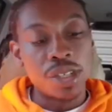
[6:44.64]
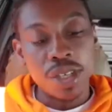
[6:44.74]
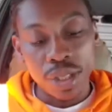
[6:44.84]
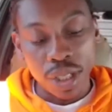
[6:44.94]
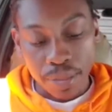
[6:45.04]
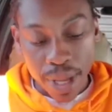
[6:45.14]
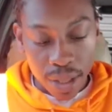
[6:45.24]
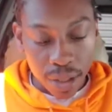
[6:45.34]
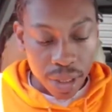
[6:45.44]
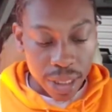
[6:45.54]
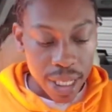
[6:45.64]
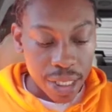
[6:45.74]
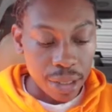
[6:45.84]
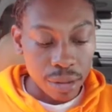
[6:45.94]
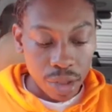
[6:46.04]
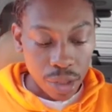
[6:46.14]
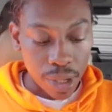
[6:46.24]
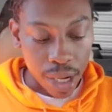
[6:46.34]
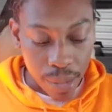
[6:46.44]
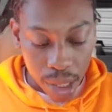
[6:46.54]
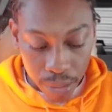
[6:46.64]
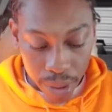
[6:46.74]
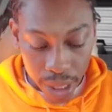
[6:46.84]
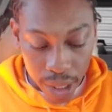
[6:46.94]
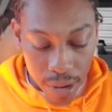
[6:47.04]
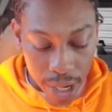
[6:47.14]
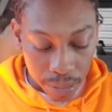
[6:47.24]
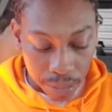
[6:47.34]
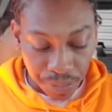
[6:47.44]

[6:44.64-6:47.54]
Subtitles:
So look, pay close attention to what I'm about to bring out, right?